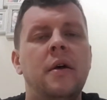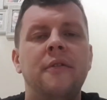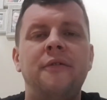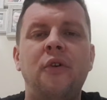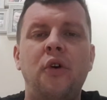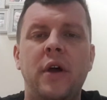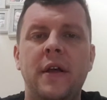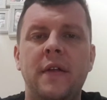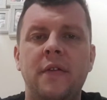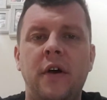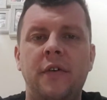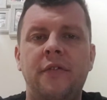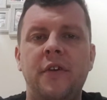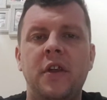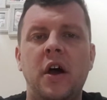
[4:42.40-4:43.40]

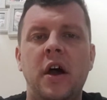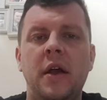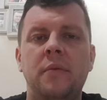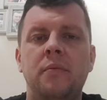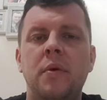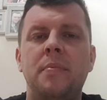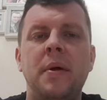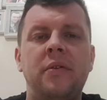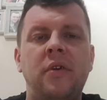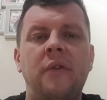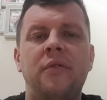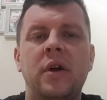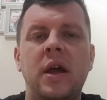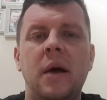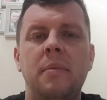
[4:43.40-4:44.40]
$14.99. We picked up
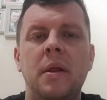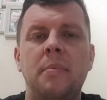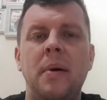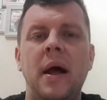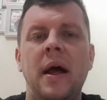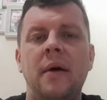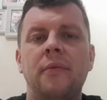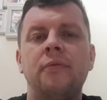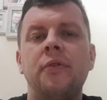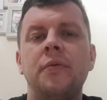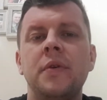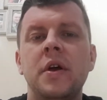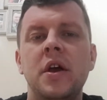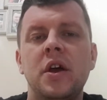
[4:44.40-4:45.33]
for a couple of pounds.